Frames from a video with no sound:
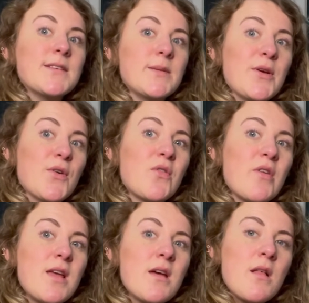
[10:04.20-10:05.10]
be
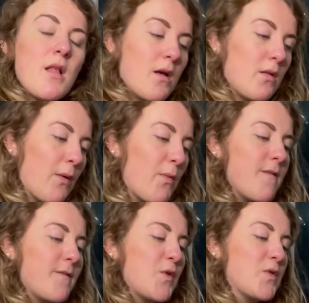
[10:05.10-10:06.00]
hungry. Like
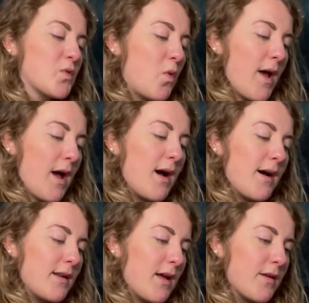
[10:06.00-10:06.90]
when food's quite
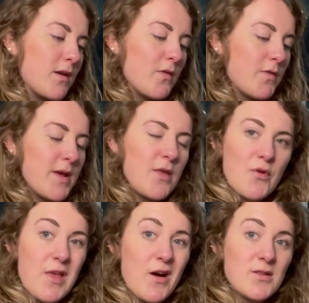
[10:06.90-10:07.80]
high, like, you know, for me,
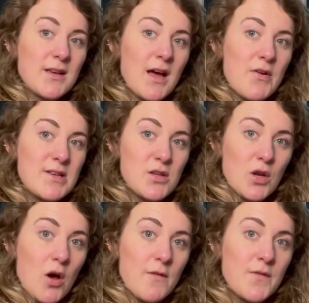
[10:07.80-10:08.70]
3,000 calories is a
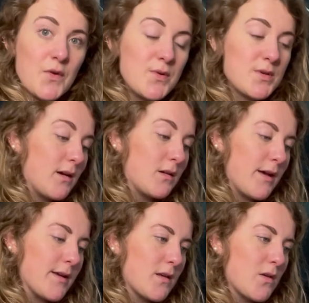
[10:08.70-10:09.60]
lot of food.
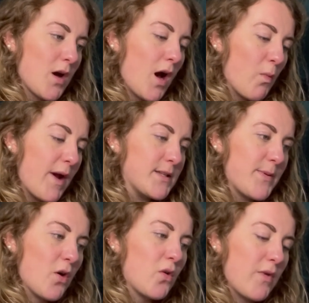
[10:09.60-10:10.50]
Like you can't wait to
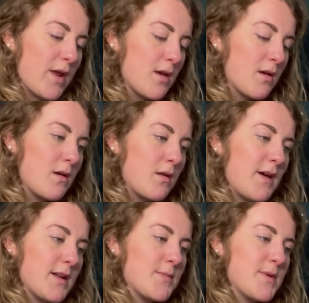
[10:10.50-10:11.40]
be hungry.
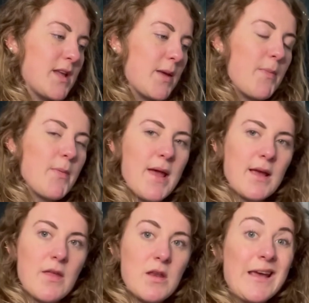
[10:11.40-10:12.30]
That's the mistake people
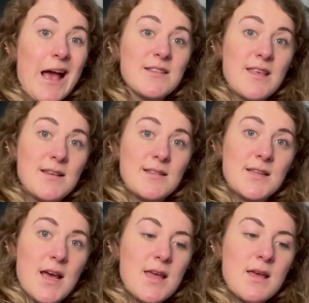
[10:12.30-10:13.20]
make. And then you get to the end of the
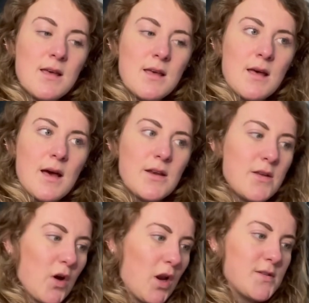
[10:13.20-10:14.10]
day and
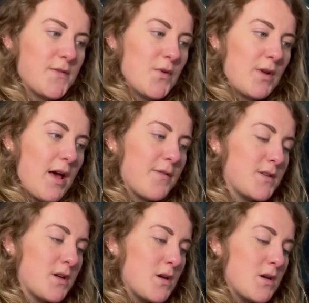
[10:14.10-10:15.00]
you've got loads of food
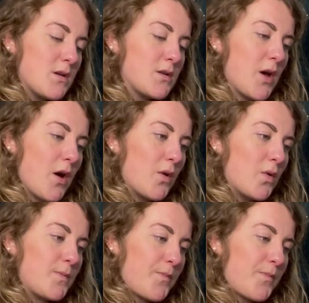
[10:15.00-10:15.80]
left. So